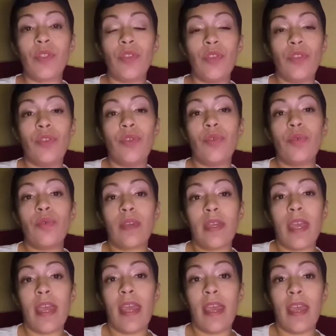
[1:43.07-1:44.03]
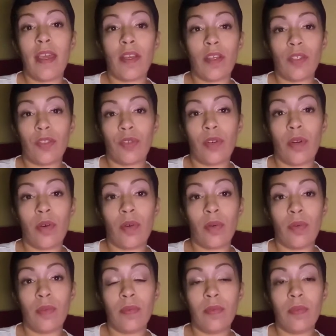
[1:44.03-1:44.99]
you can't
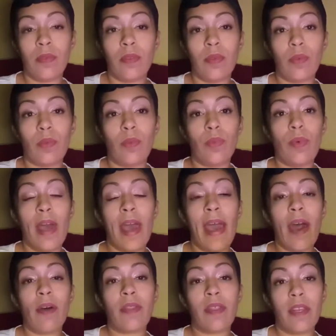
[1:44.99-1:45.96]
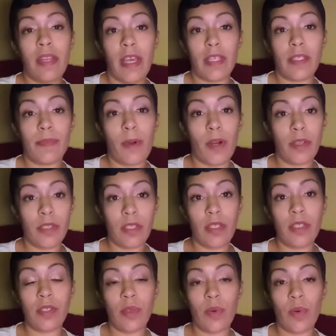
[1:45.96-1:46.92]
control how the next person
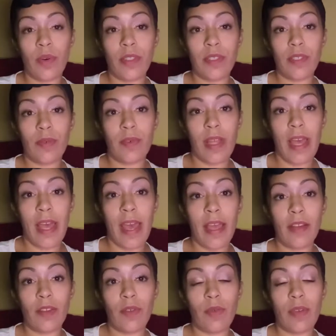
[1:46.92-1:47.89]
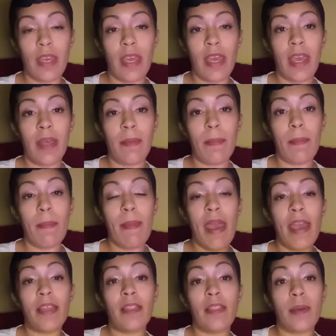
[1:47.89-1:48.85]
is going to react. You can't
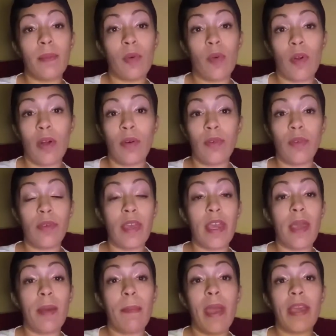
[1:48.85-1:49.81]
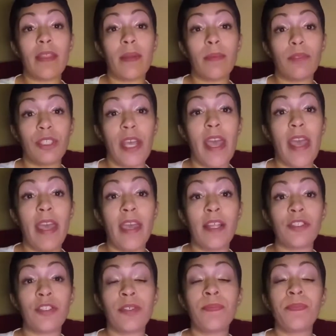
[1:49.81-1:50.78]
make them grow. You can't make them
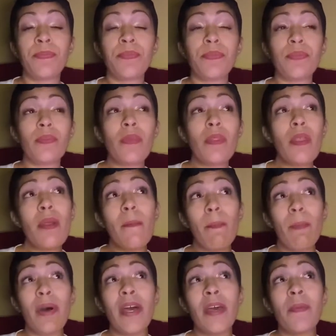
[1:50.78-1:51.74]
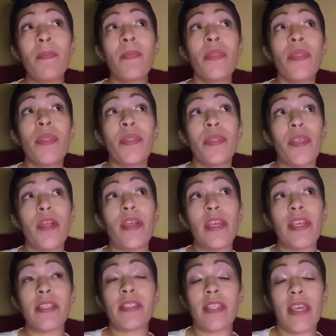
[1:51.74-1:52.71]
change. But there
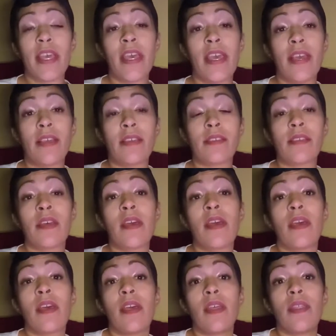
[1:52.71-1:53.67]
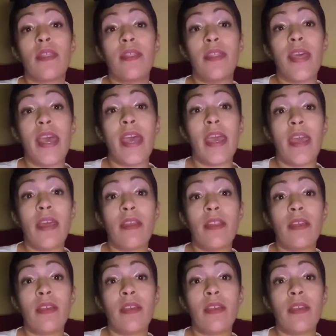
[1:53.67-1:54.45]
is things that